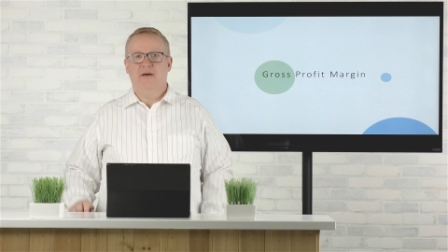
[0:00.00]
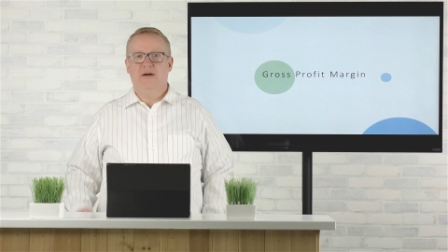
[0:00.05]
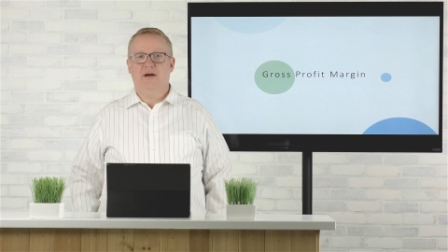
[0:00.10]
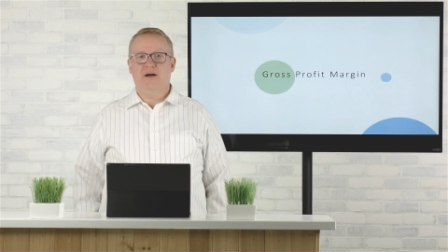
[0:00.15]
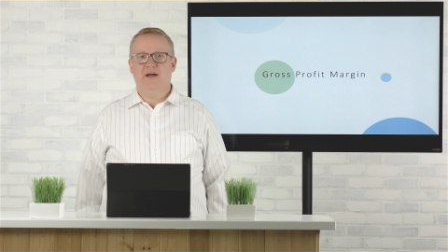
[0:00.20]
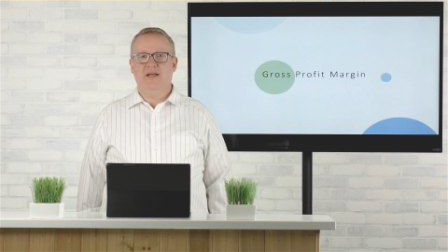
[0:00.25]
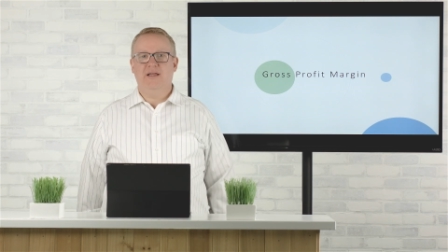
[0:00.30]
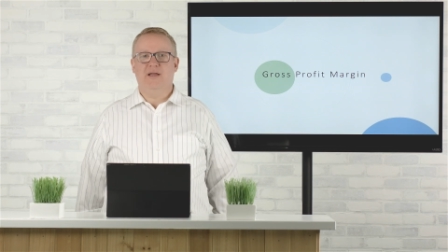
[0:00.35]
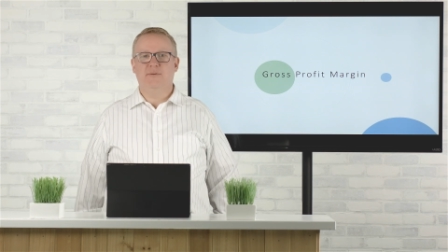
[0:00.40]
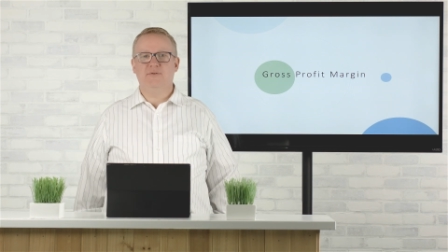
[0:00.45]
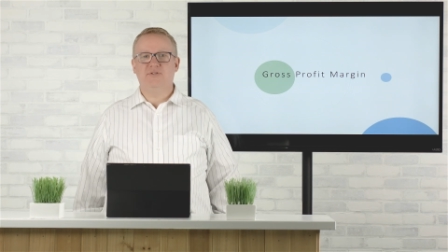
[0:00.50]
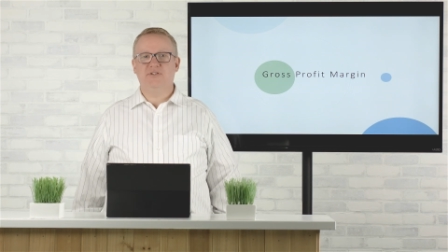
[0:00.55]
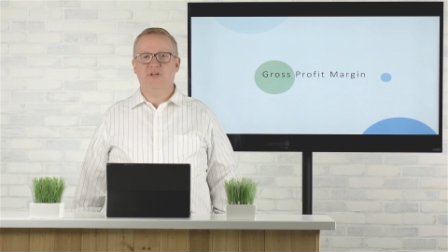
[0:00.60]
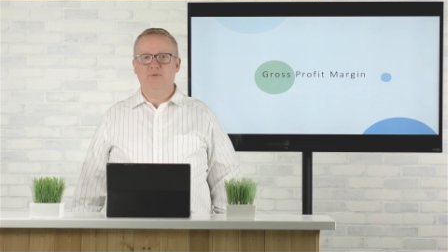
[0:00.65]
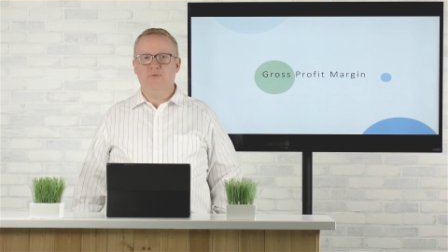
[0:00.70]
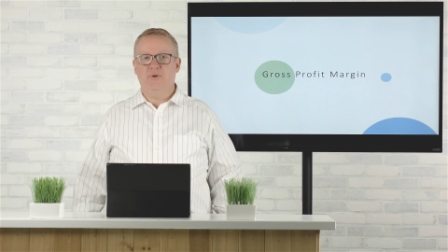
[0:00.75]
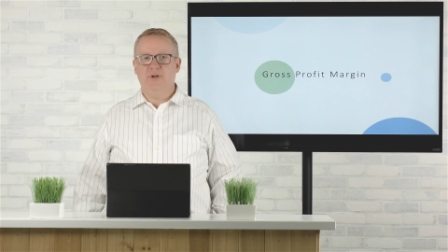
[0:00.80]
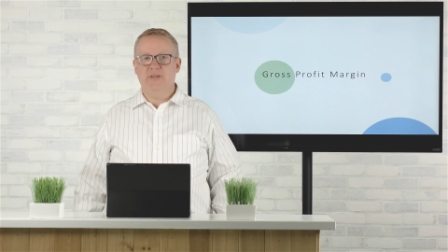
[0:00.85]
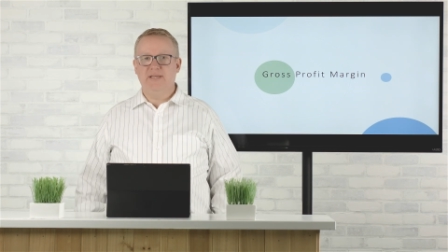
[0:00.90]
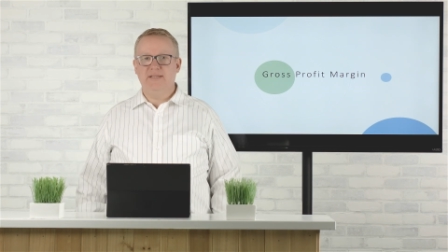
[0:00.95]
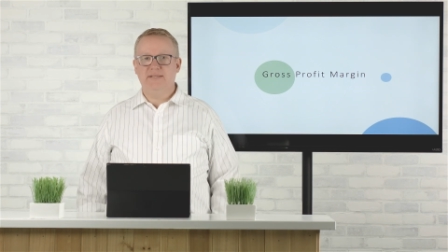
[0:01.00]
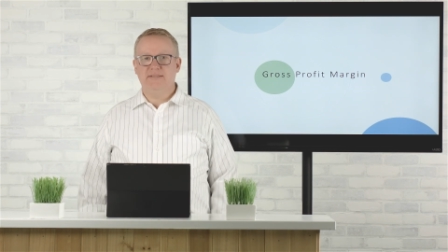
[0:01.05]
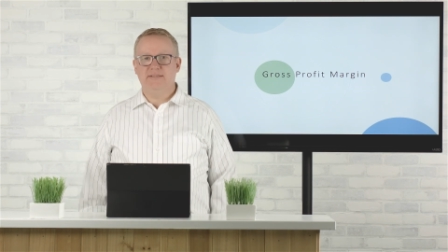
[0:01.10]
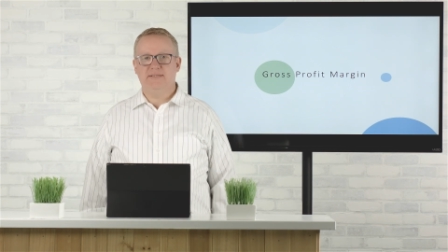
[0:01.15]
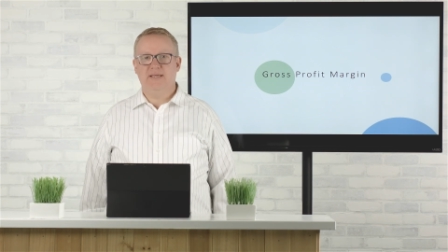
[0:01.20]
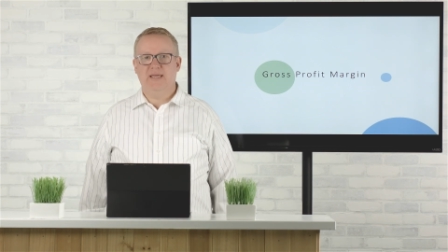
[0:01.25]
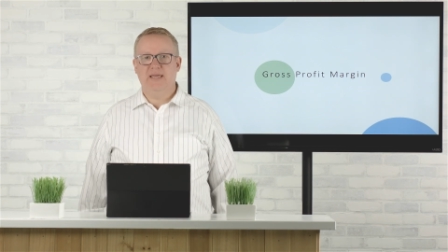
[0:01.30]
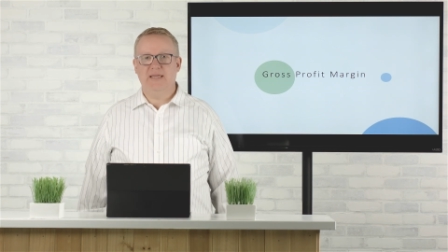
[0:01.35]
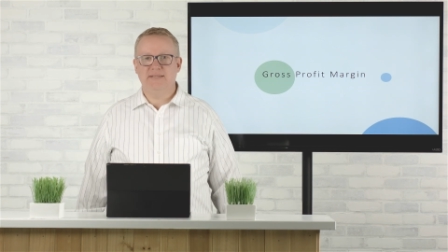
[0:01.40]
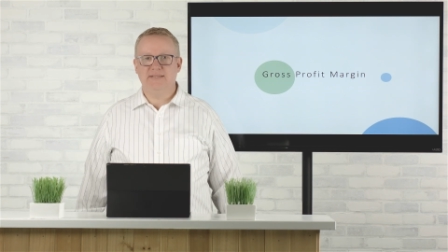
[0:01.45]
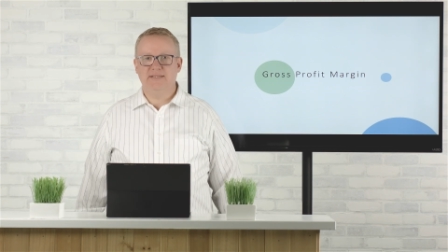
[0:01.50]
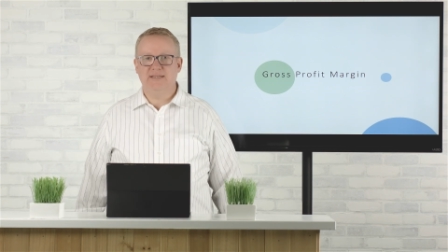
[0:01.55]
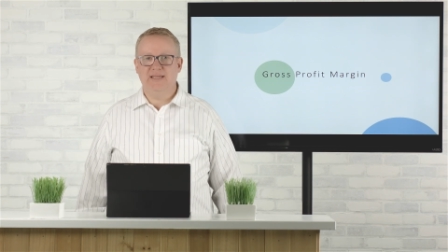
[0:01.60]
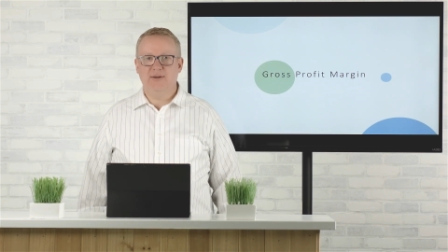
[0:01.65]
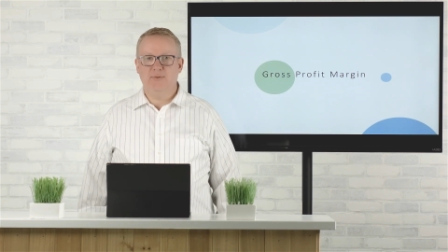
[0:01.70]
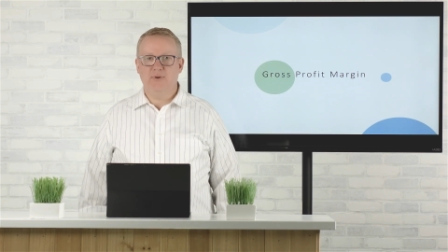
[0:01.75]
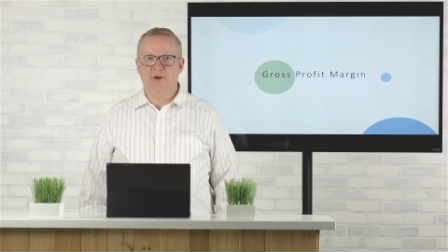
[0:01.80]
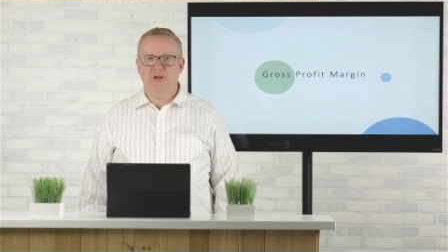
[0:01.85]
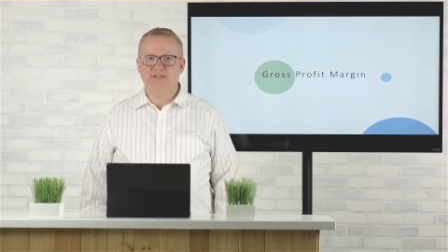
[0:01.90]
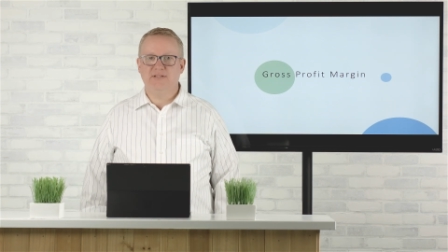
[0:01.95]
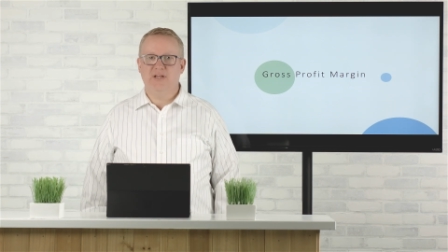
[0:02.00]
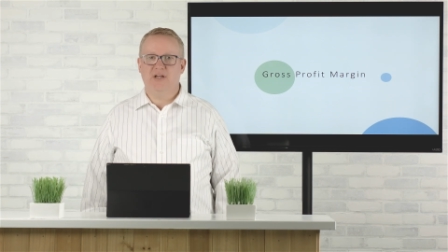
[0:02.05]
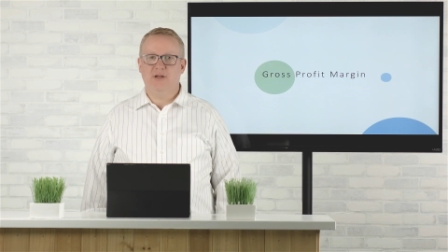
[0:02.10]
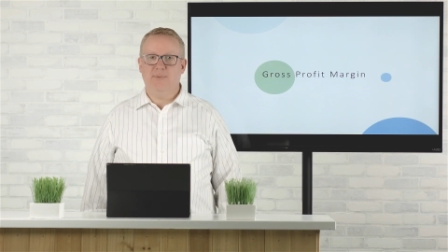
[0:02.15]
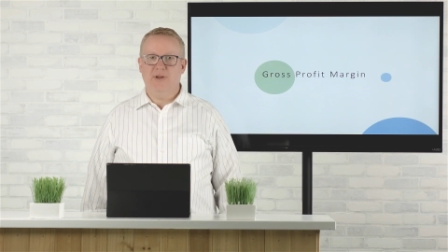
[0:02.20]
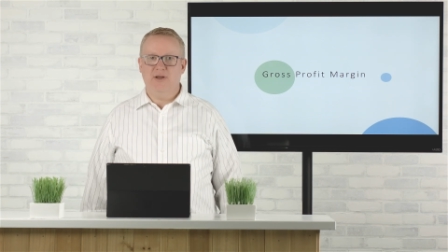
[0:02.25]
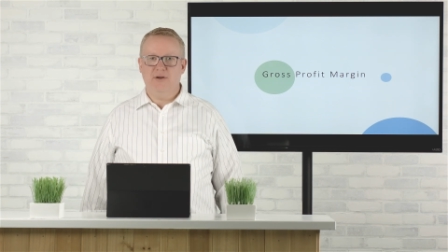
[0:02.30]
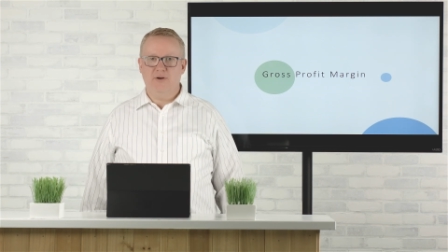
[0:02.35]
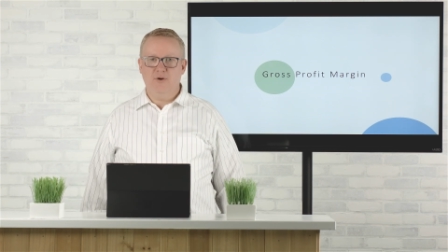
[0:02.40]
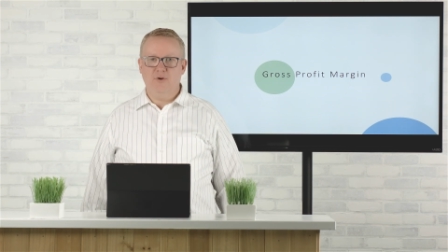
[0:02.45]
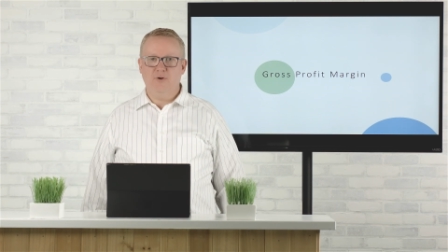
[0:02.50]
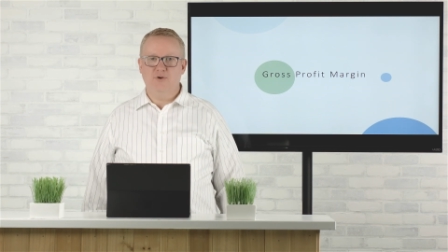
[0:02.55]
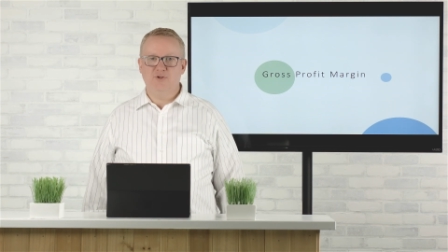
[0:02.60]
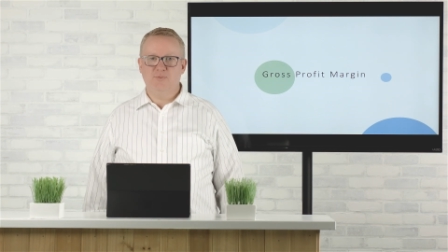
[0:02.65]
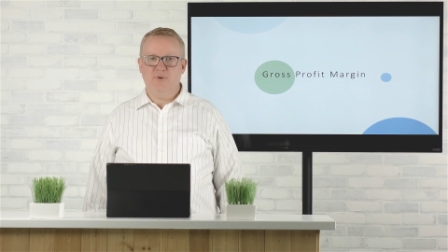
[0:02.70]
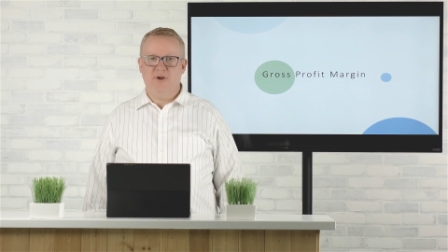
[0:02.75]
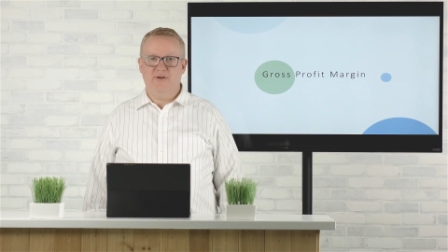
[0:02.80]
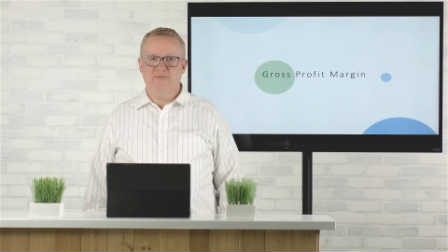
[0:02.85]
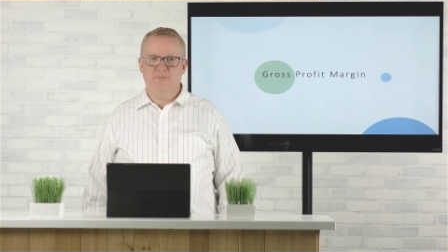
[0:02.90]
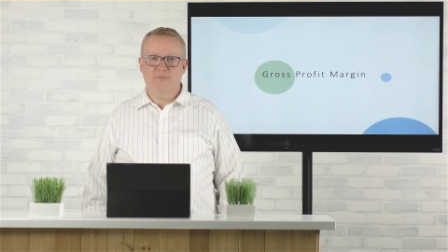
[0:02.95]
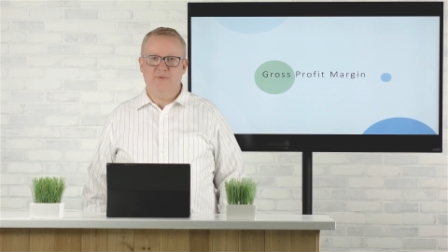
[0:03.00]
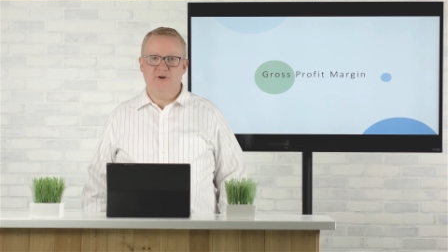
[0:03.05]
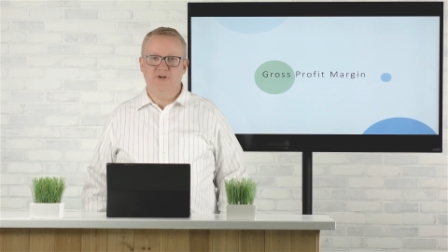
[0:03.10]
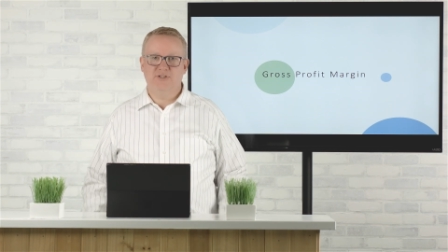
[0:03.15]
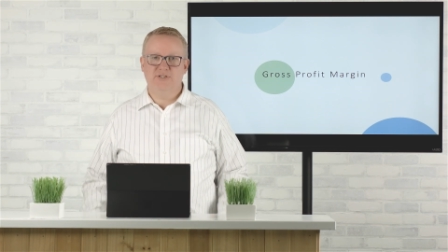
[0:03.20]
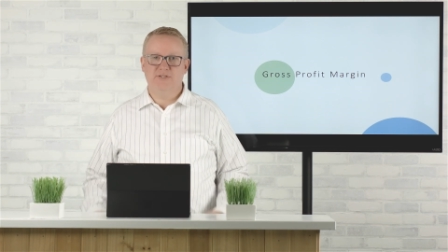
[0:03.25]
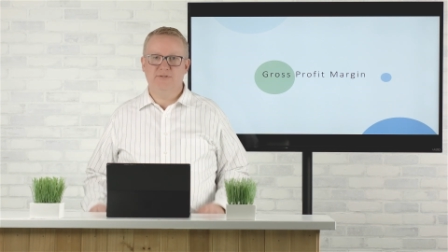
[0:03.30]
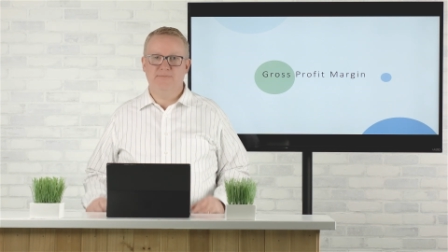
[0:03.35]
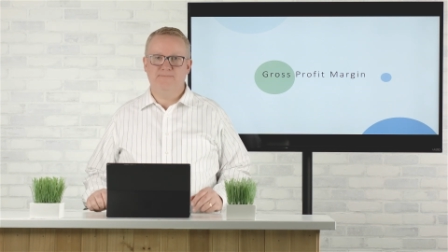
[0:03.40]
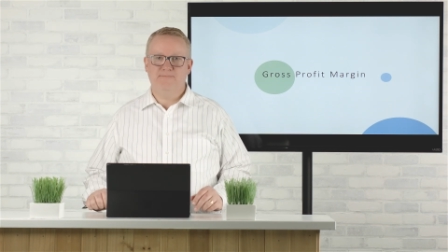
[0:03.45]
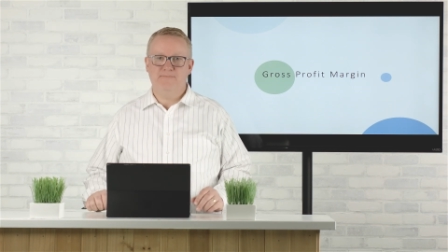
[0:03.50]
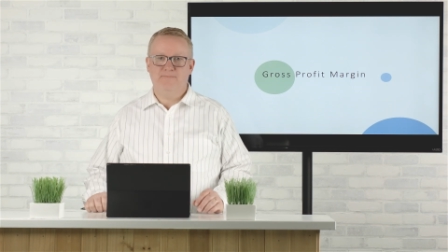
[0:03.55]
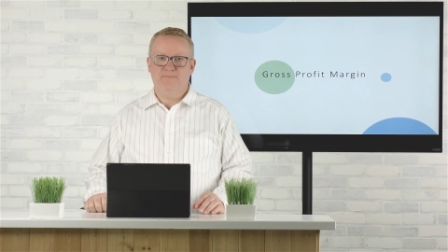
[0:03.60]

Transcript: Hi, I'm Sean Roylance, and today we're going to talk about gross profit margin.